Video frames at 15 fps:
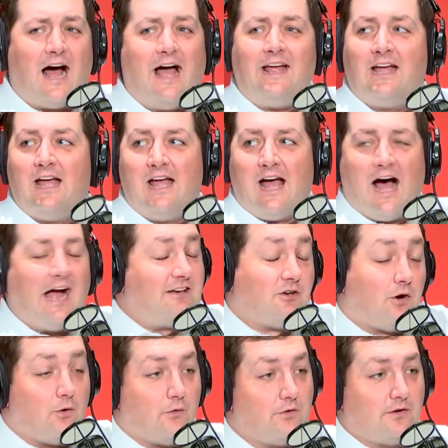I
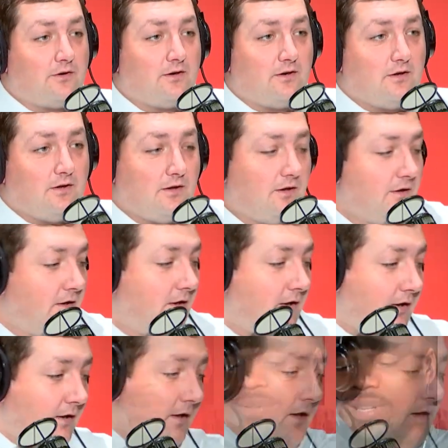don't. No,
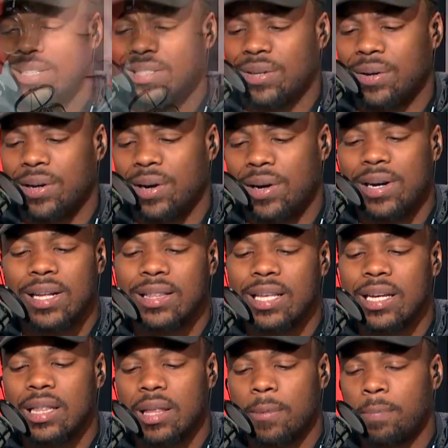I don't think so at all. And I
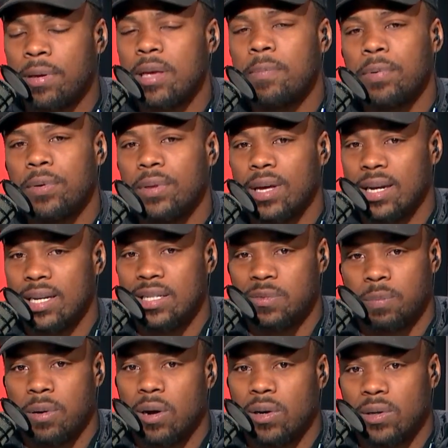think the people that he's
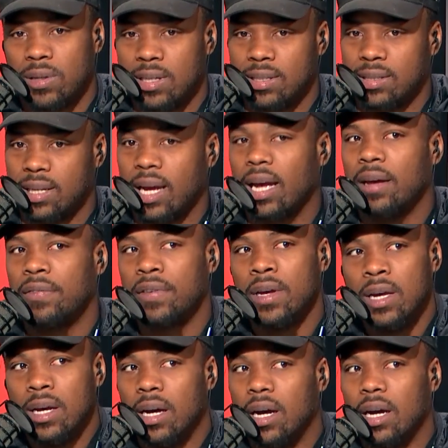brought on this staff,
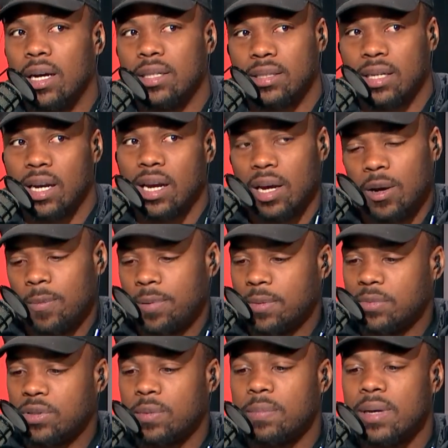it's going to help
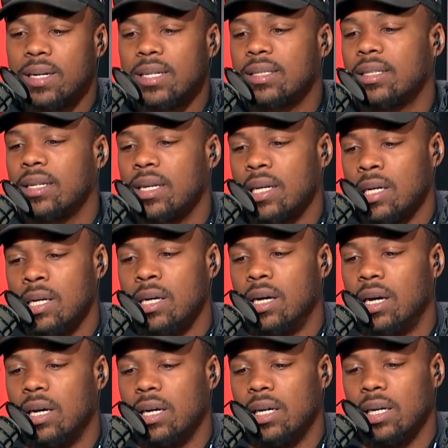him tremendously
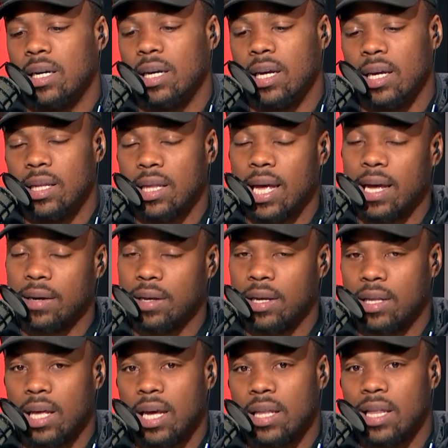in
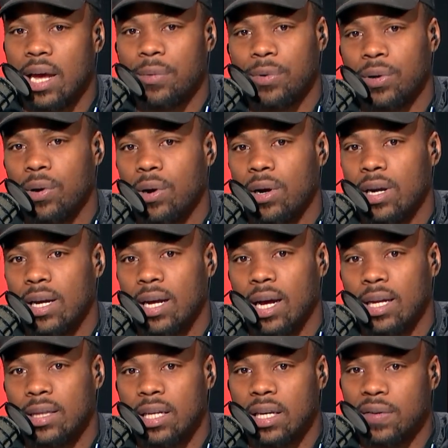that regard.
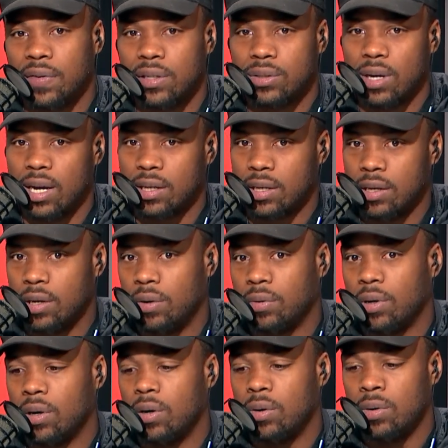I think if he tried to, you know,
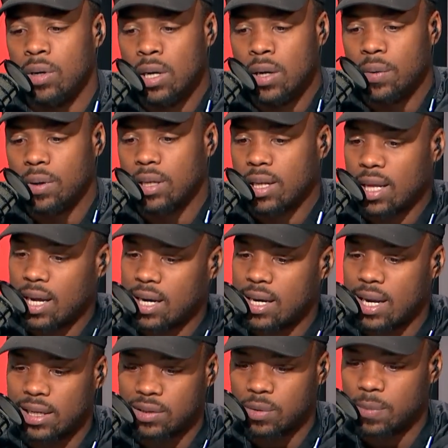go with a lot of
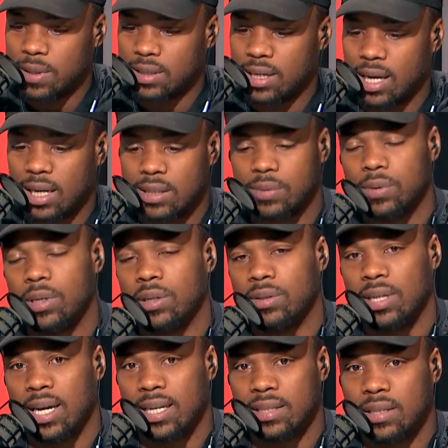national-based guys with no
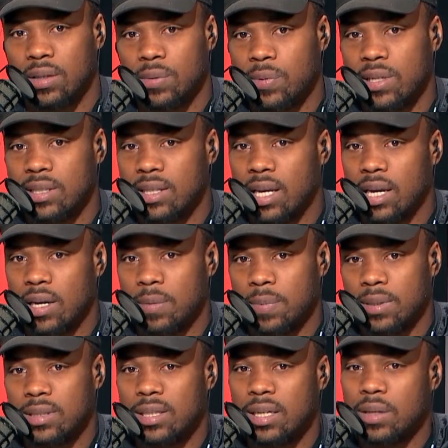ties to Louisiana,
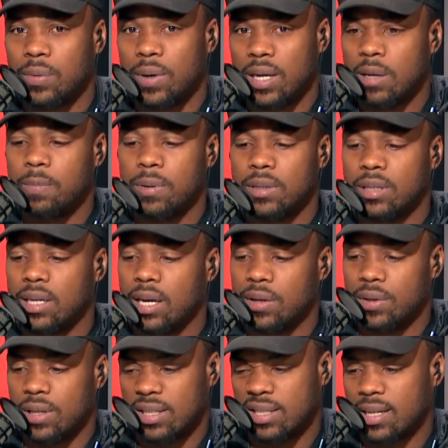but seeing the way he put
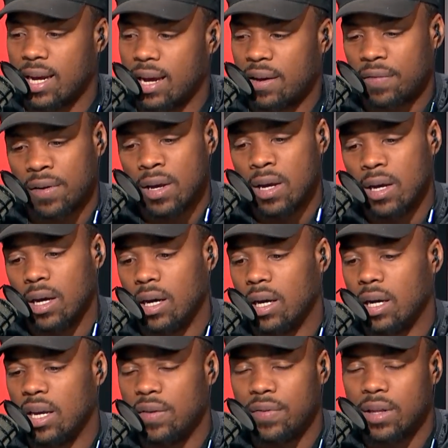together this staff,
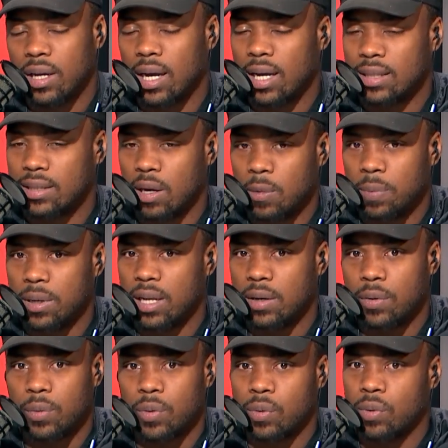even the guys helping
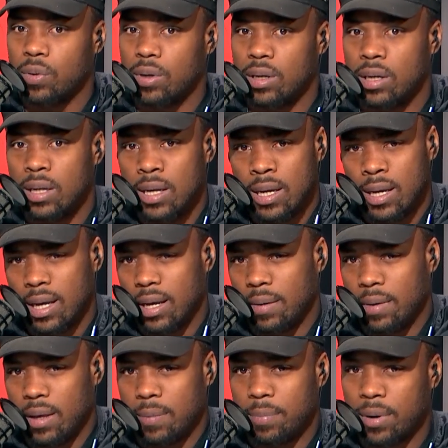in the recruiting
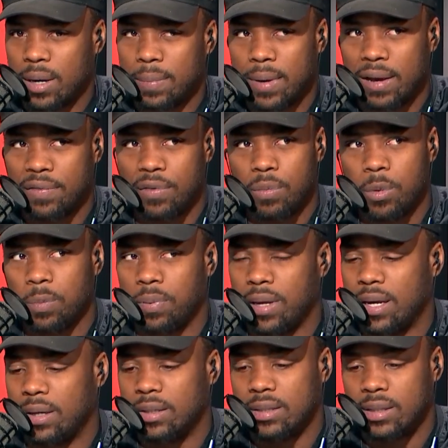and bringing back former
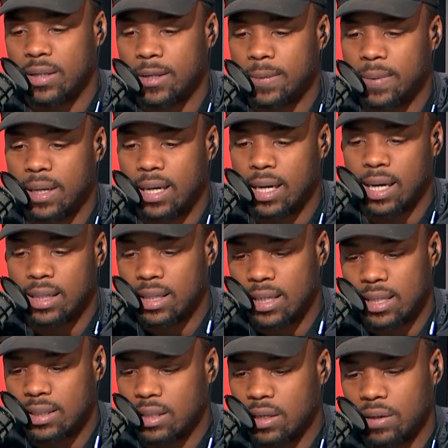players, I
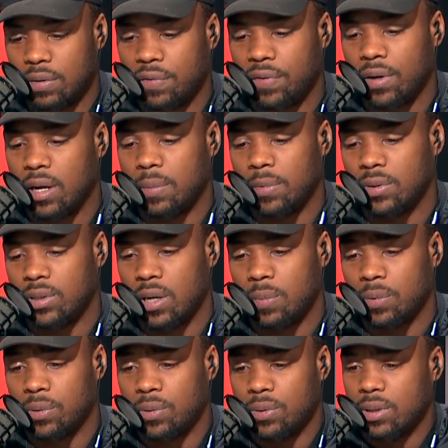think he's going to do a phenomenal
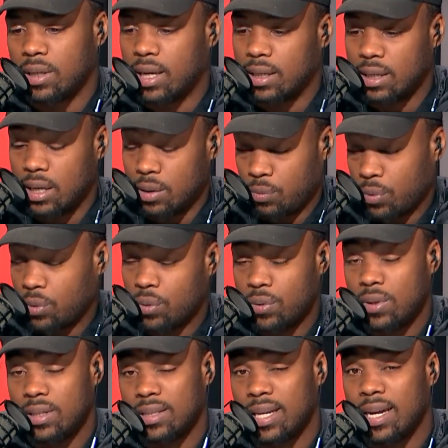job
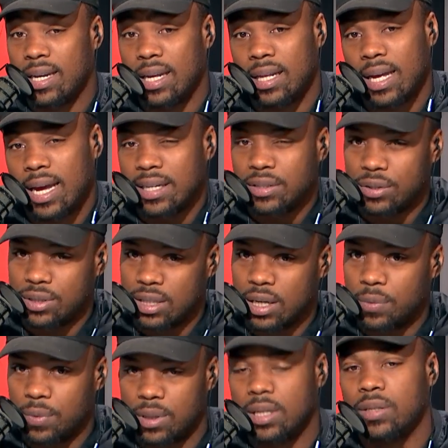recruiting the state. Now, as you're
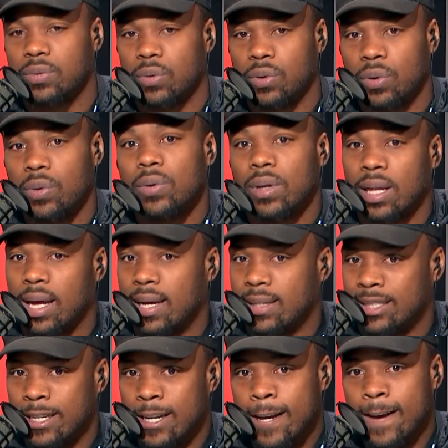seeing with this recruiting
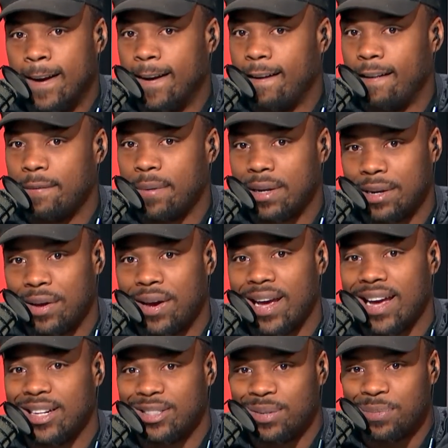class, I know I
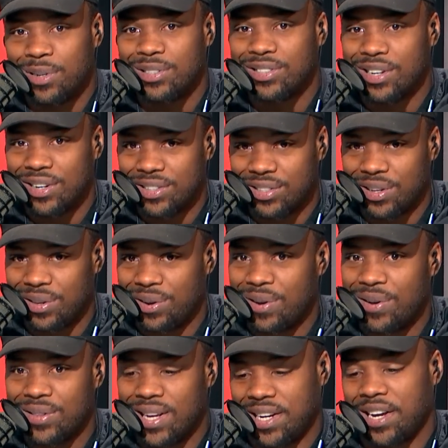had some concerns early
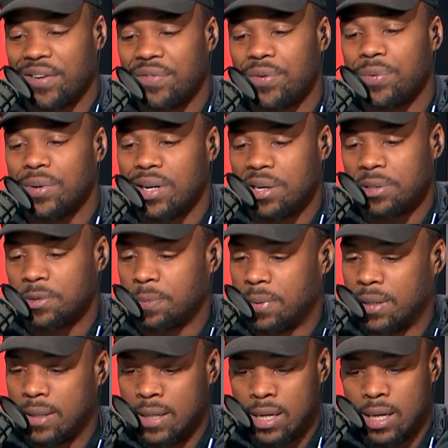on like everyone else,
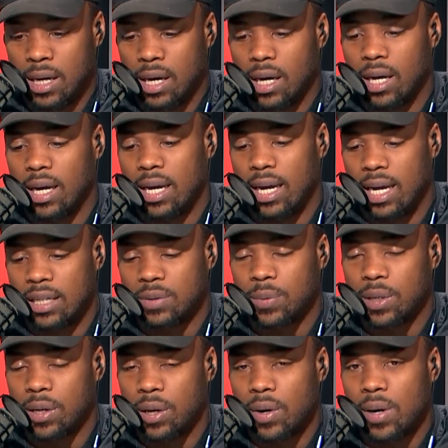but as
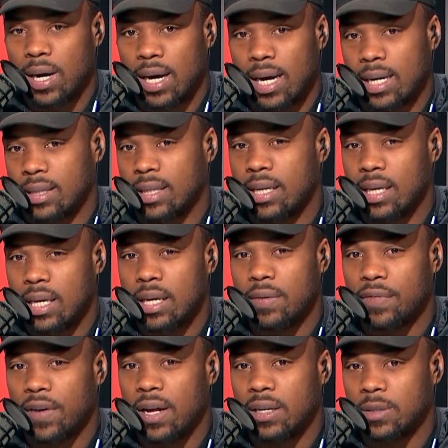we go, I think he
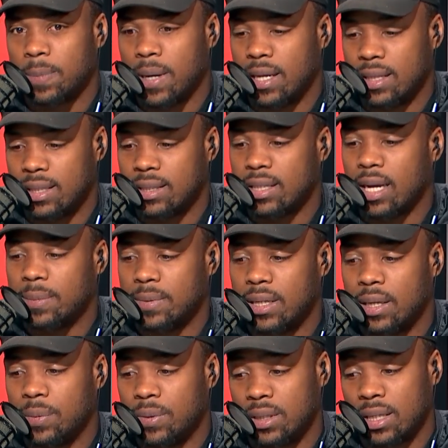can find a spot in this top
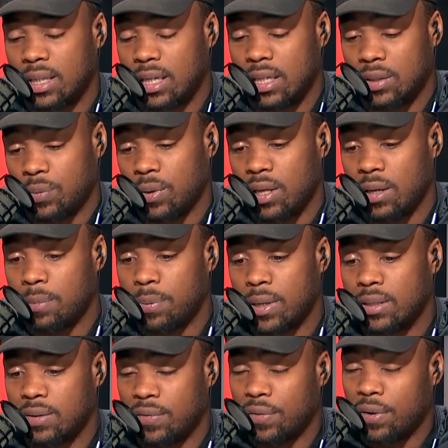10, which I think is really
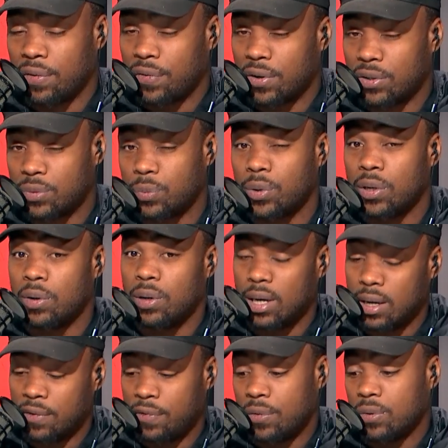impressive for our first
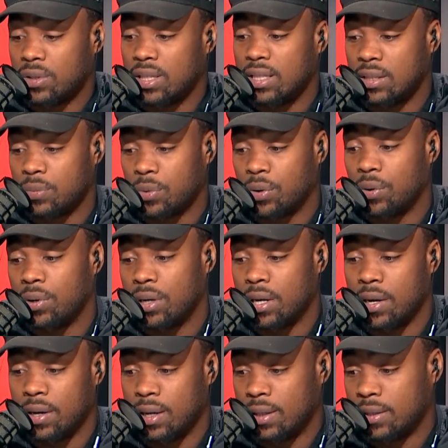real full season recruiting
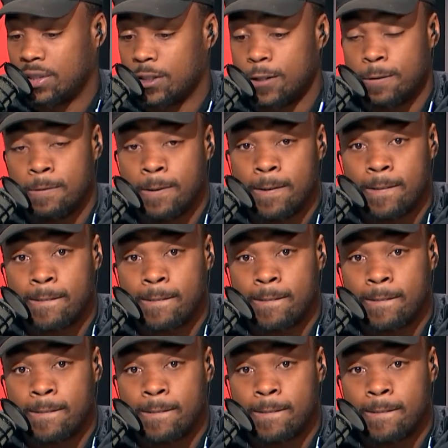here at LSU.